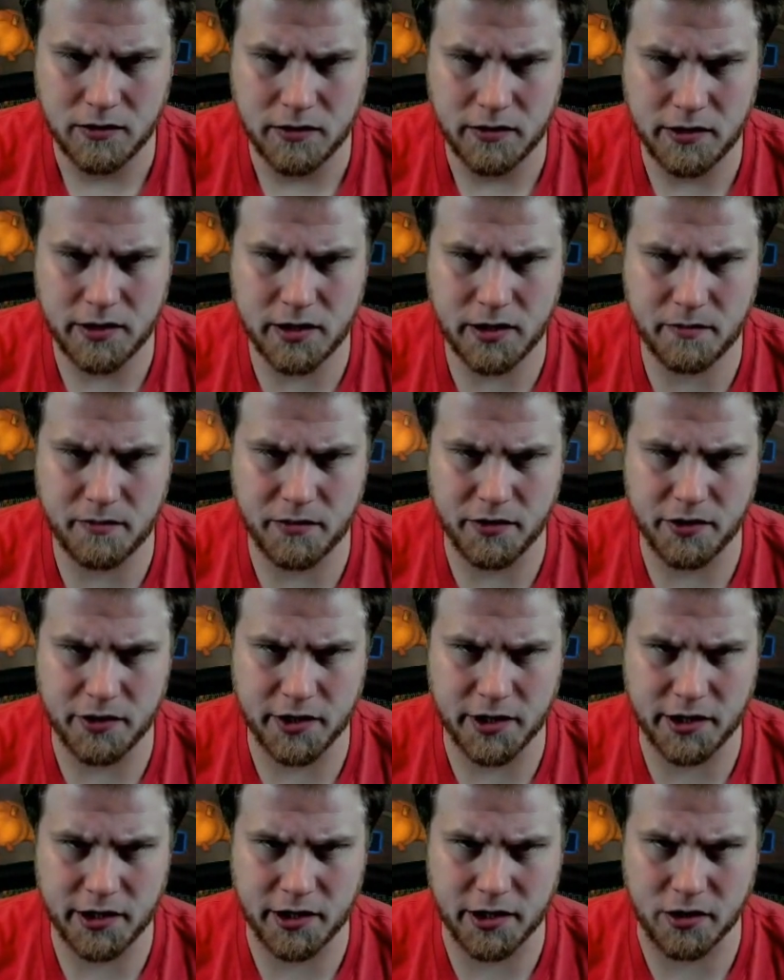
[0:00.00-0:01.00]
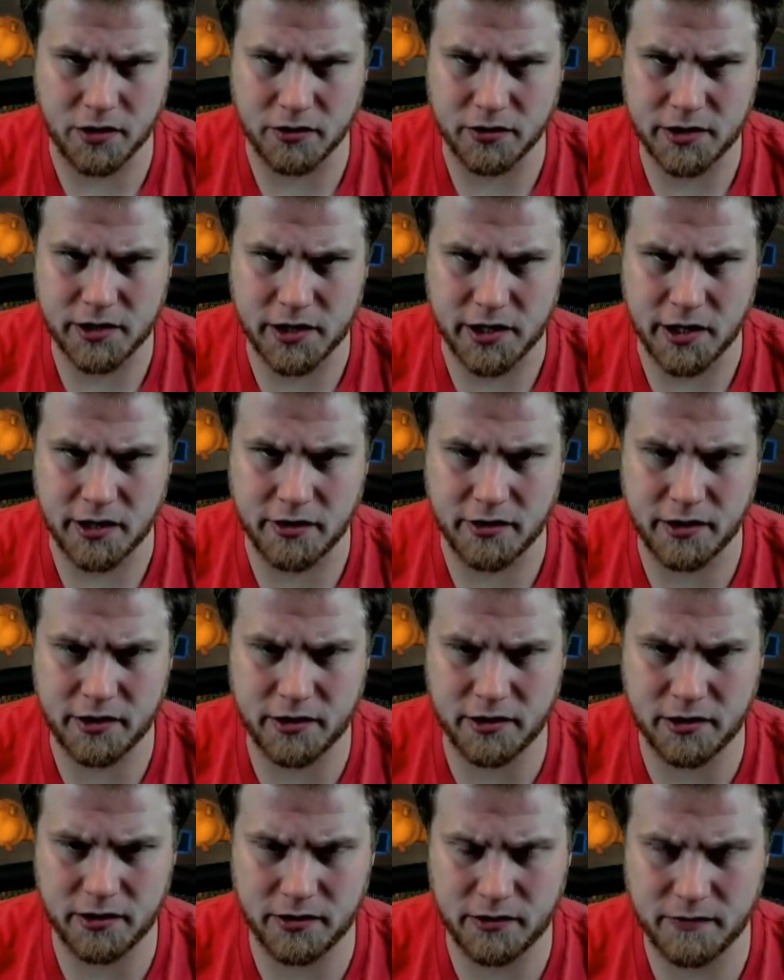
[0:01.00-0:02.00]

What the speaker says: Yep, you got a ghost counter.